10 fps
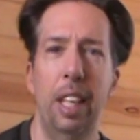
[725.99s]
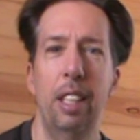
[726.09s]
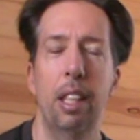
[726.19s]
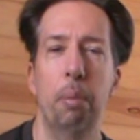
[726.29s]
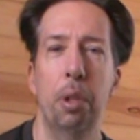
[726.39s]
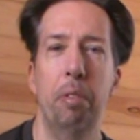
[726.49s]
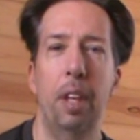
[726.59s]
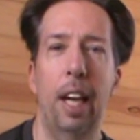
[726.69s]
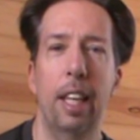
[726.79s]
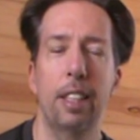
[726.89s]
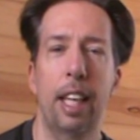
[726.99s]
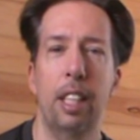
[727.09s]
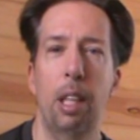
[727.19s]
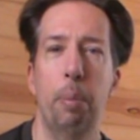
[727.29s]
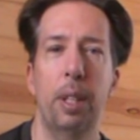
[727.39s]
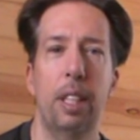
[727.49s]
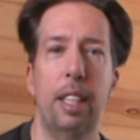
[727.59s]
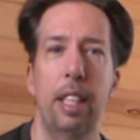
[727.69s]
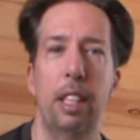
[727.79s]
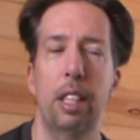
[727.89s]
into the movie, and it's like someone
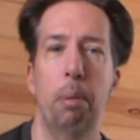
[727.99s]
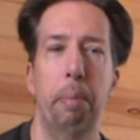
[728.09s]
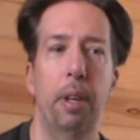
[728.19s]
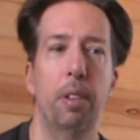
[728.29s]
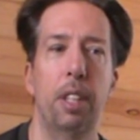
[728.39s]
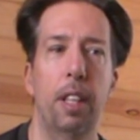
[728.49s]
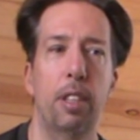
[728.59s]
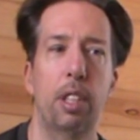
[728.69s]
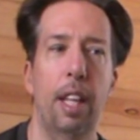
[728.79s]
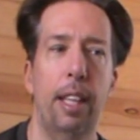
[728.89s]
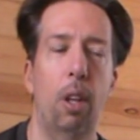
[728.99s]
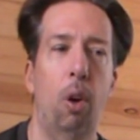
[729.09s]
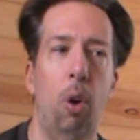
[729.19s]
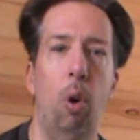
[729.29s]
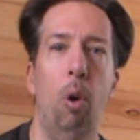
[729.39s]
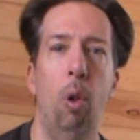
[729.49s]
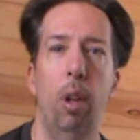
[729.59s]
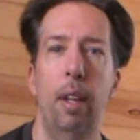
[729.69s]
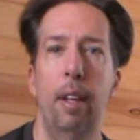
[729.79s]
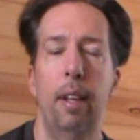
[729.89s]
disappears, and it's like the
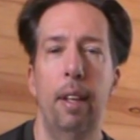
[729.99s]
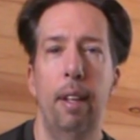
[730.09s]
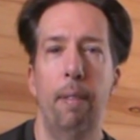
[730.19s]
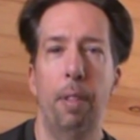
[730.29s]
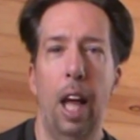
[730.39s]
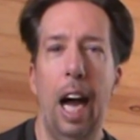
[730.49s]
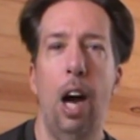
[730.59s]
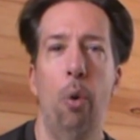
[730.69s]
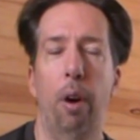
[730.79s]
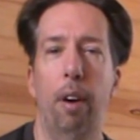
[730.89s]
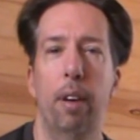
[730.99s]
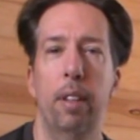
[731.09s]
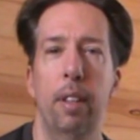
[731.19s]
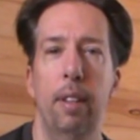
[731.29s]
whole hour,